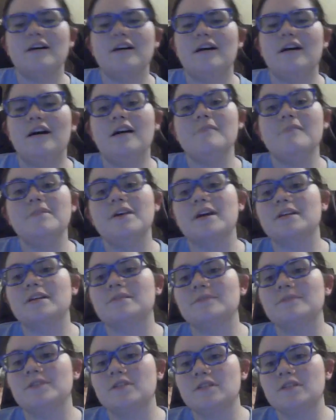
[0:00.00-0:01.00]
The
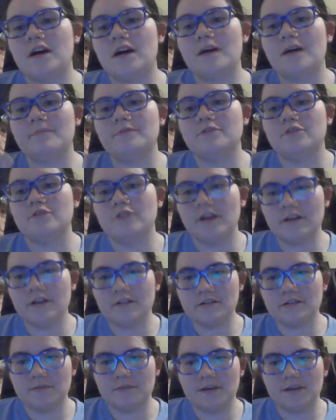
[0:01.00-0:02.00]
X-Men stop
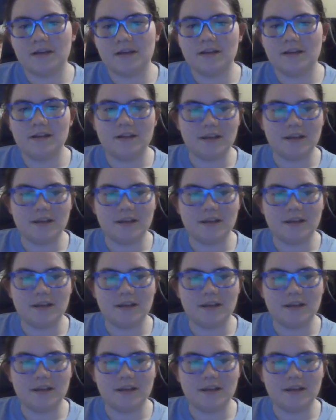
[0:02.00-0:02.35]
Stryker's plan.